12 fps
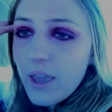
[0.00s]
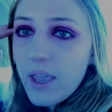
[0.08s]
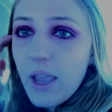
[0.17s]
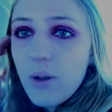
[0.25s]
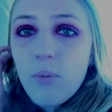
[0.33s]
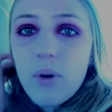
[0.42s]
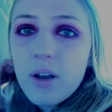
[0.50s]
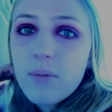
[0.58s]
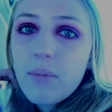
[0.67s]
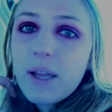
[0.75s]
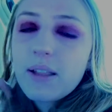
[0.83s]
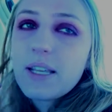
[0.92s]
And one
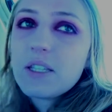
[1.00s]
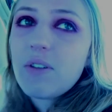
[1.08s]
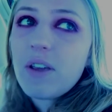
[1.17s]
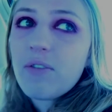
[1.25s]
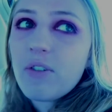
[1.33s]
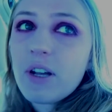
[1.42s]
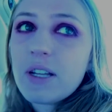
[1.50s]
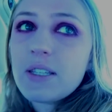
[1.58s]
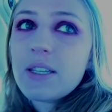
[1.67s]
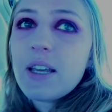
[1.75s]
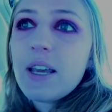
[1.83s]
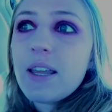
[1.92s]
of my least
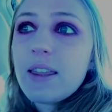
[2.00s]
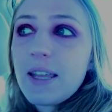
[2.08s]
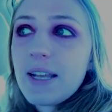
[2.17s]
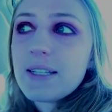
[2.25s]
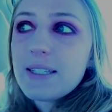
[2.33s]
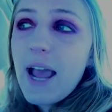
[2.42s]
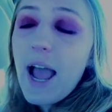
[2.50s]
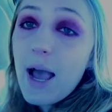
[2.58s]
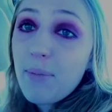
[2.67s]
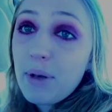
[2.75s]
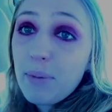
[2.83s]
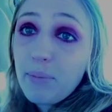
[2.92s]
favorite things to
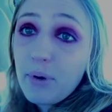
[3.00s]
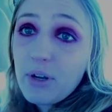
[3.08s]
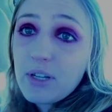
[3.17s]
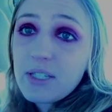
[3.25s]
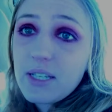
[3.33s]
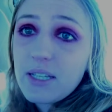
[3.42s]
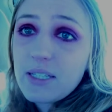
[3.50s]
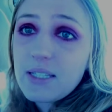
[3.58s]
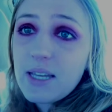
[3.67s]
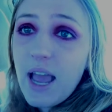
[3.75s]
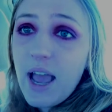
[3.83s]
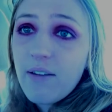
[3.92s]
happen in books is
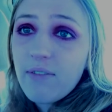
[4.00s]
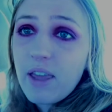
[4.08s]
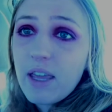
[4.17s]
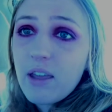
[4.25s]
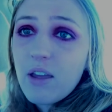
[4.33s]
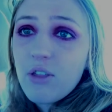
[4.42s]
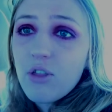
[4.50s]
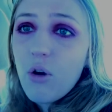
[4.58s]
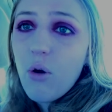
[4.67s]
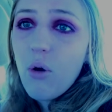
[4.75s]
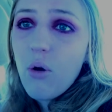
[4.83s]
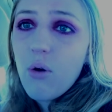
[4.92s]
to have like the
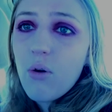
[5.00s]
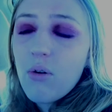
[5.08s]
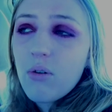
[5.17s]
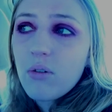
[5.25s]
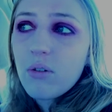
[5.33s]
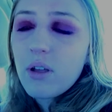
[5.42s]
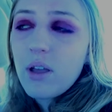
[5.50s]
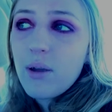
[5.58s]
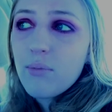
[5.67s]
whole